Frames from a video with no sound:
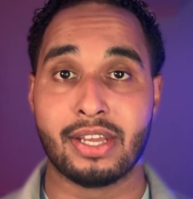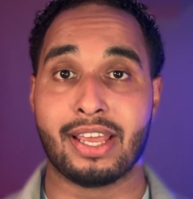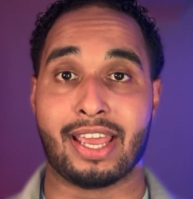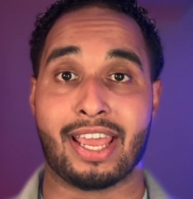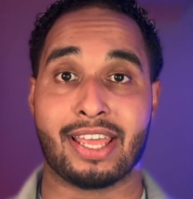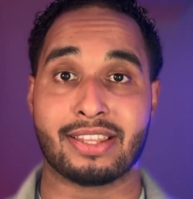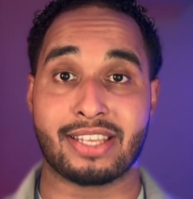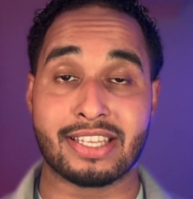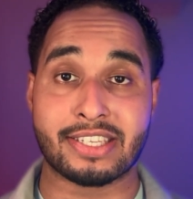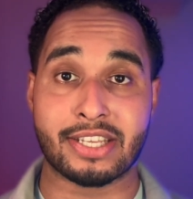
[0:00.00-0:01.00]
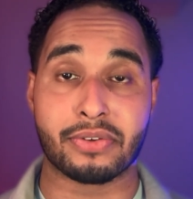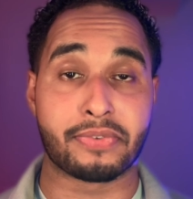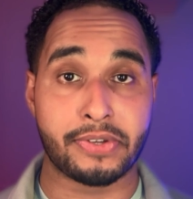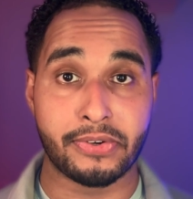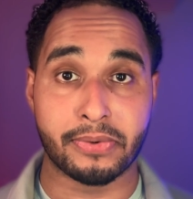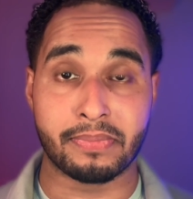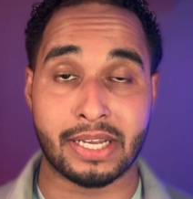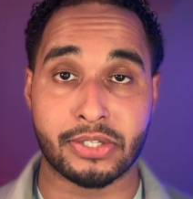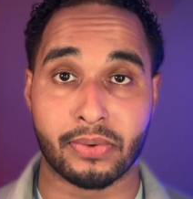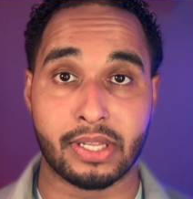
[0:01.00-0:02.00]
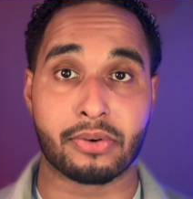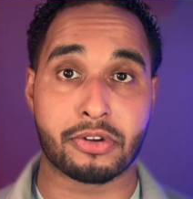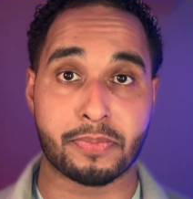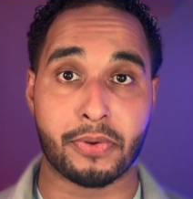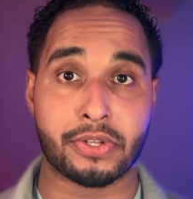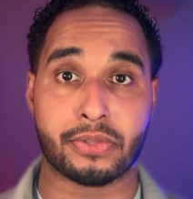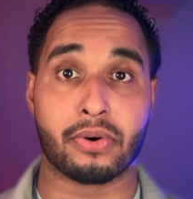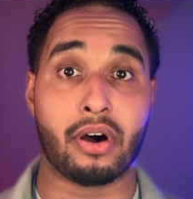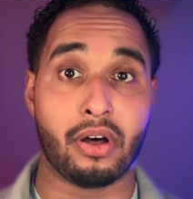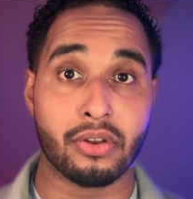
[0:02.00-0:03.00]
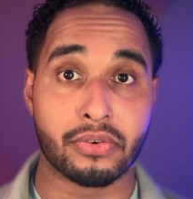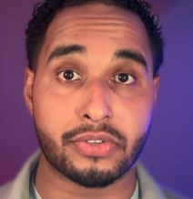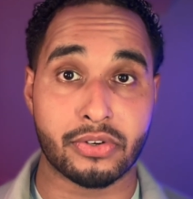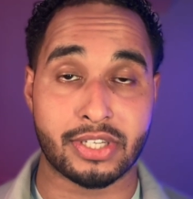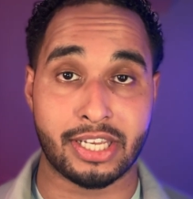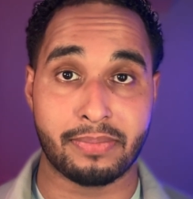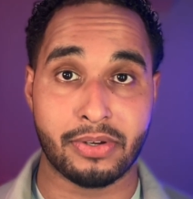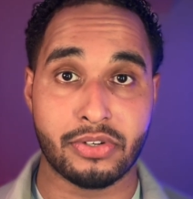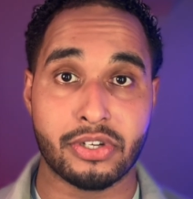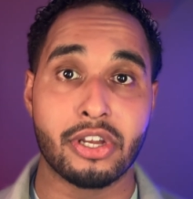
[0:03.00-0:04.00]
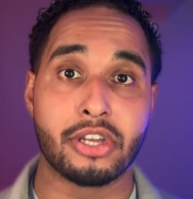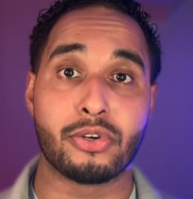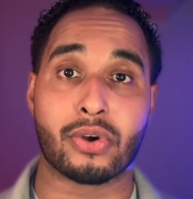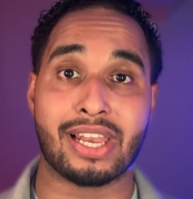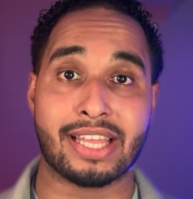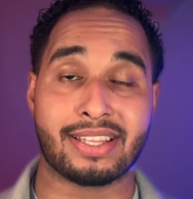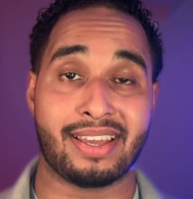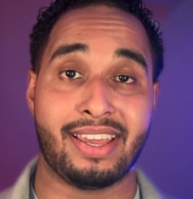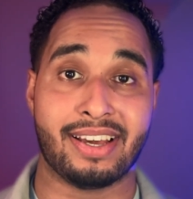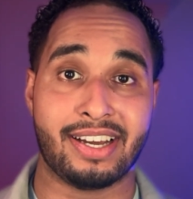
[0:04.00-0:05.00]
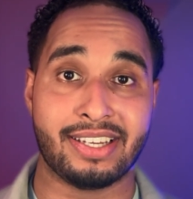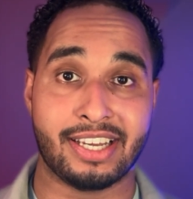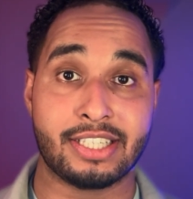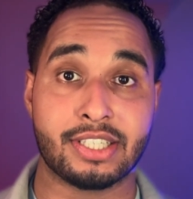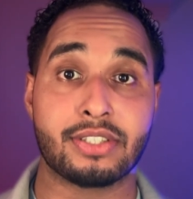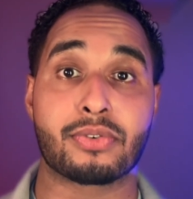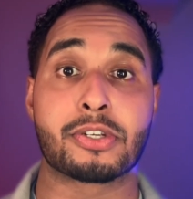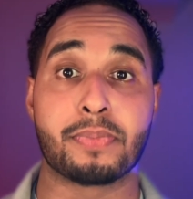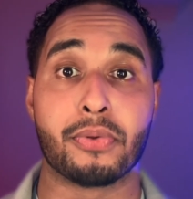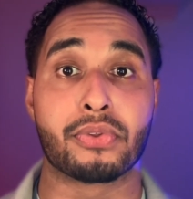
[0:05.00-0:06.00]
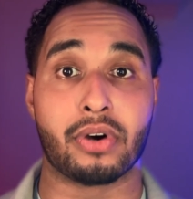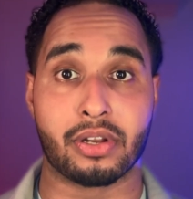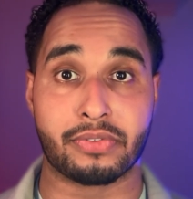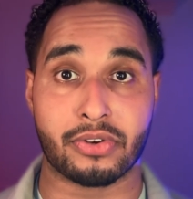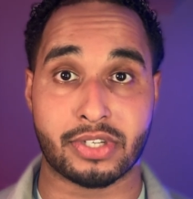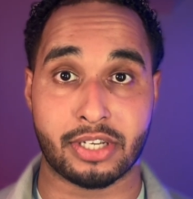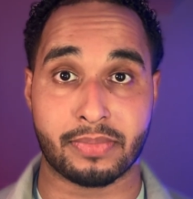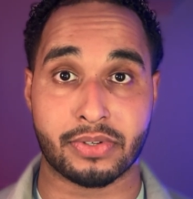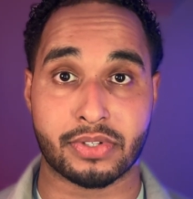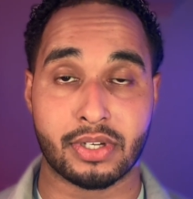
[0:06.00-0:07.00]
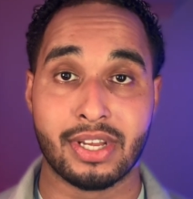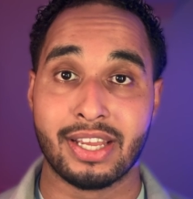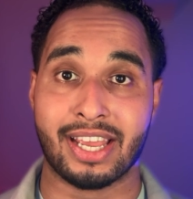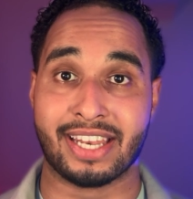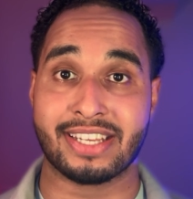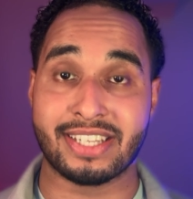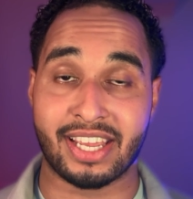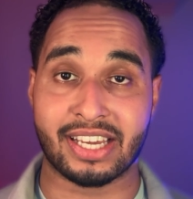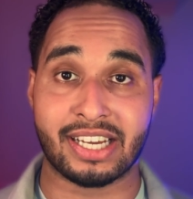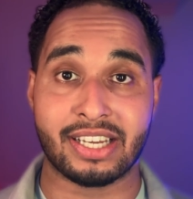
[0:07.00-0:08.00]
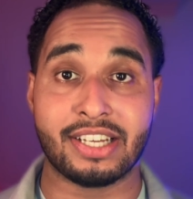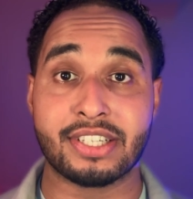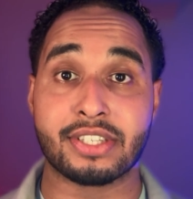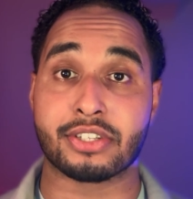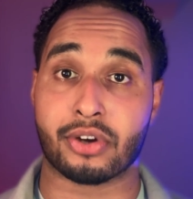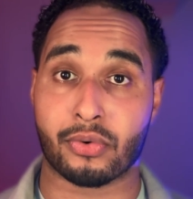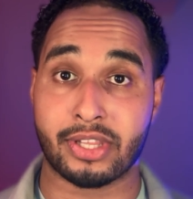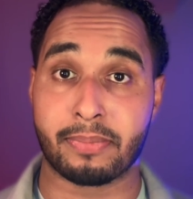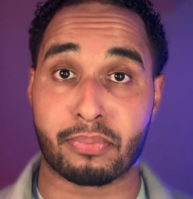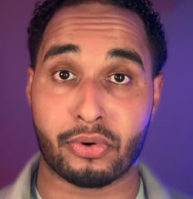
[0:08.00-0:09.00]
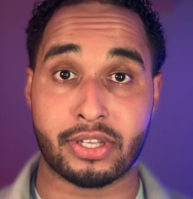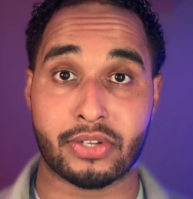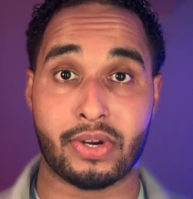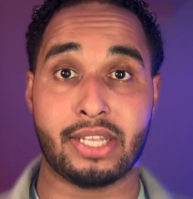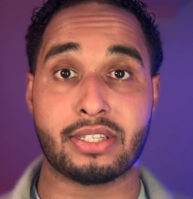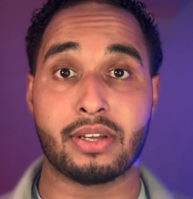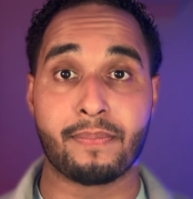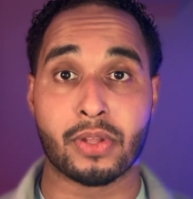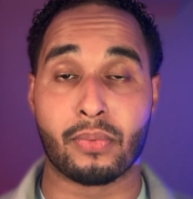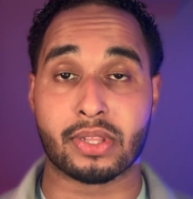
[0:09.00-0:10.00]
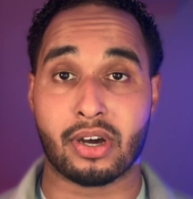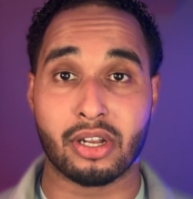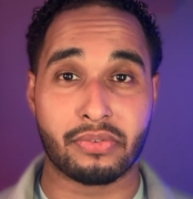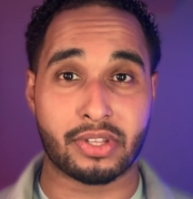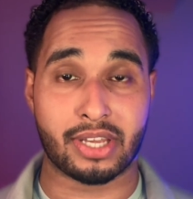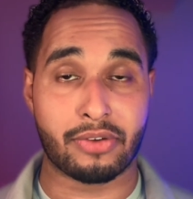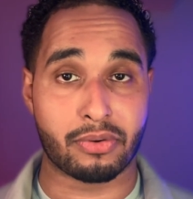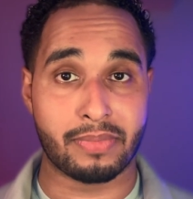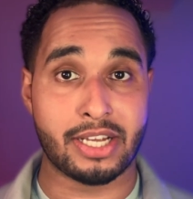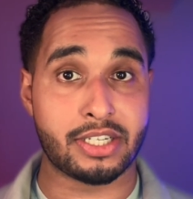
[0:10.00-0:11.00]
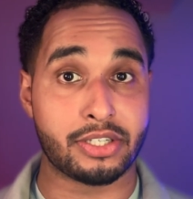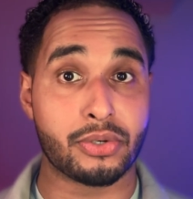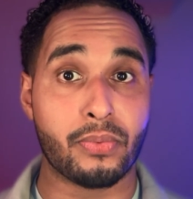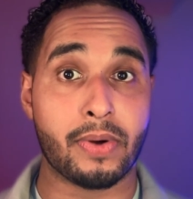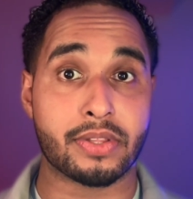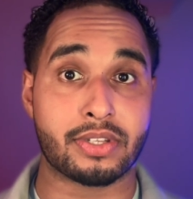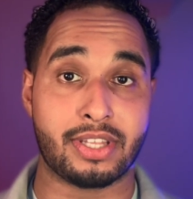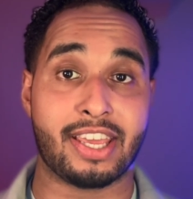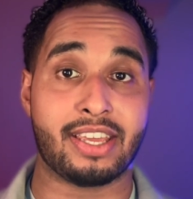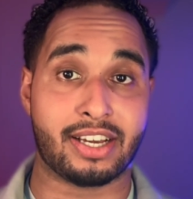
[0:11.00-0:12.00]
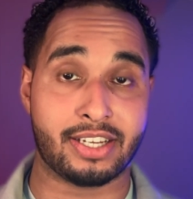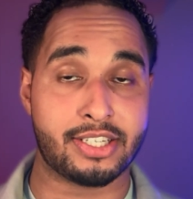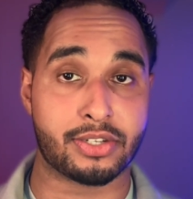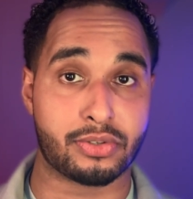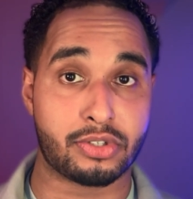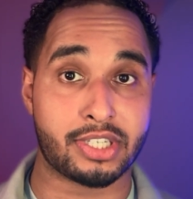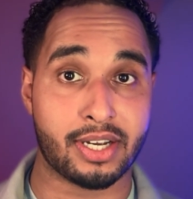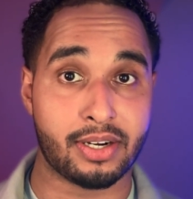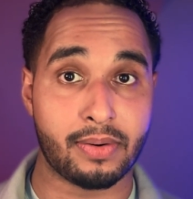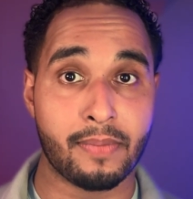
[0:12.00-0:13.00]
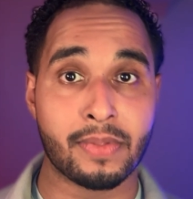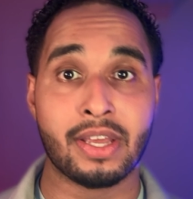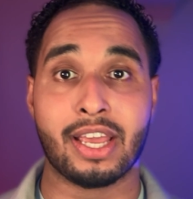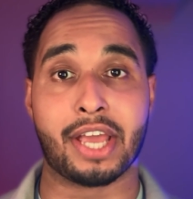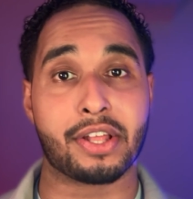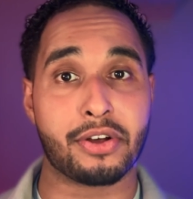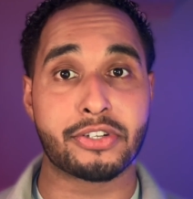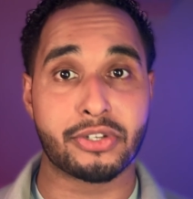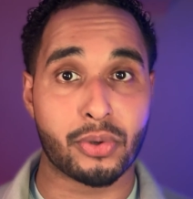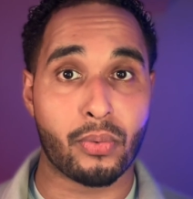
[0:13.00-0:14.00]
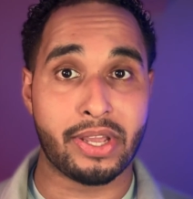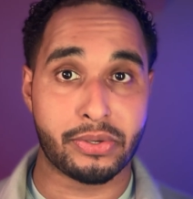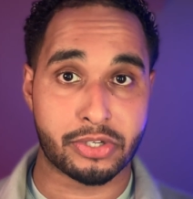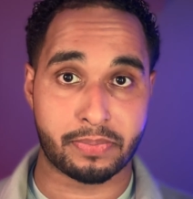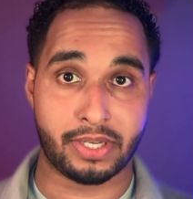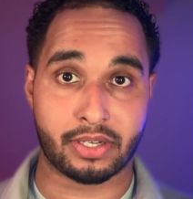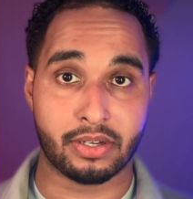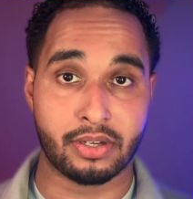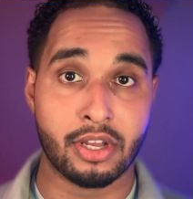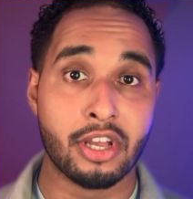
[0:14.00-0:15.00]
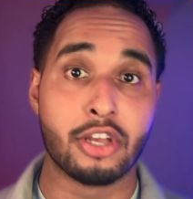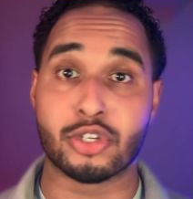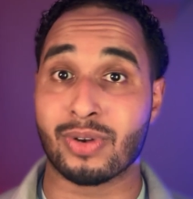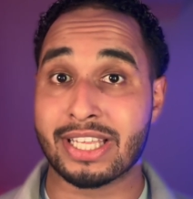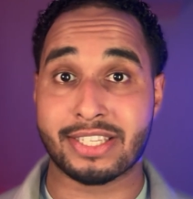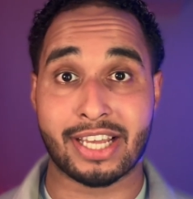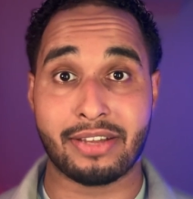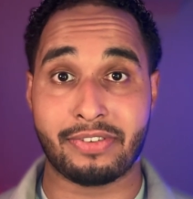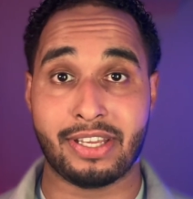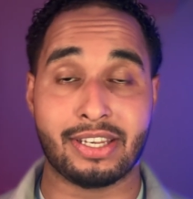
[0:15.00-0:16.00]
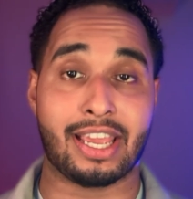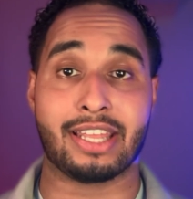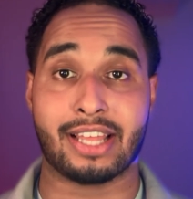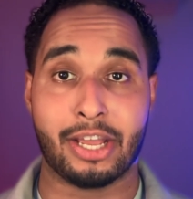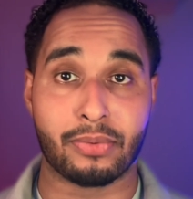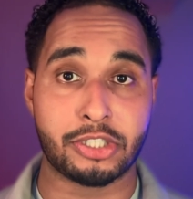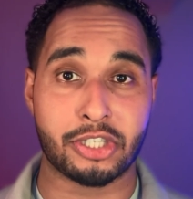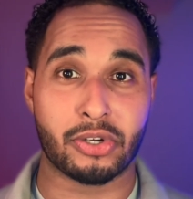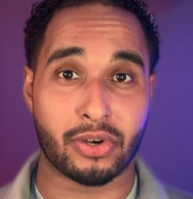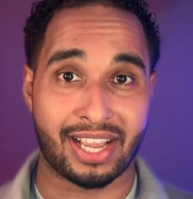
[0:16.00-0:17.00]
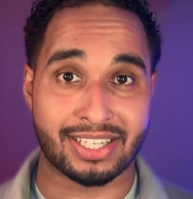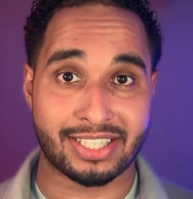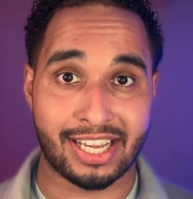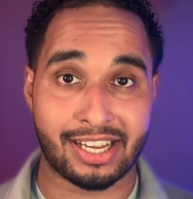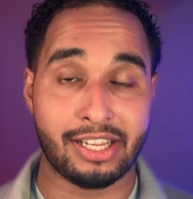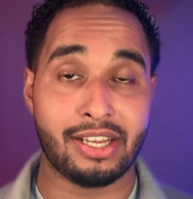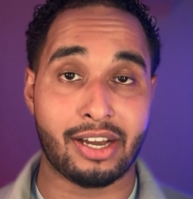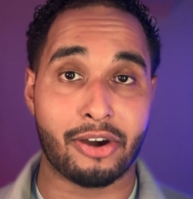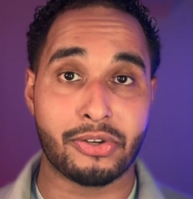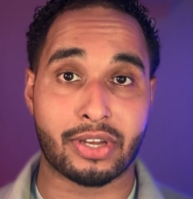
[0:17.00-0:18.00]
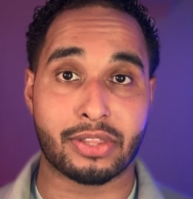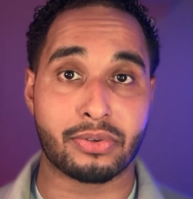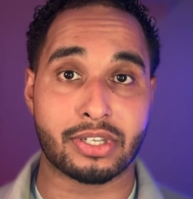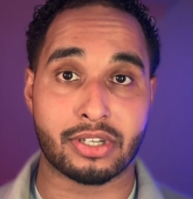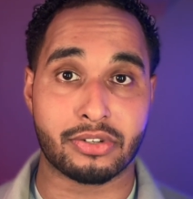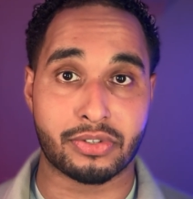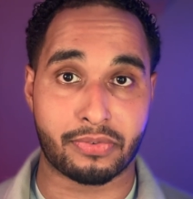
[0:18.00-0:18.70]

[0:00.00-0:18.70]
and instead of you manually responding to all of those emails, you can let the AI agent respond to all of those emails. And this AI agent is already pre-trained with all of the information you want the AI agent to share and also the way you speak. So let's dive in and I will show you exactly how you can do this also for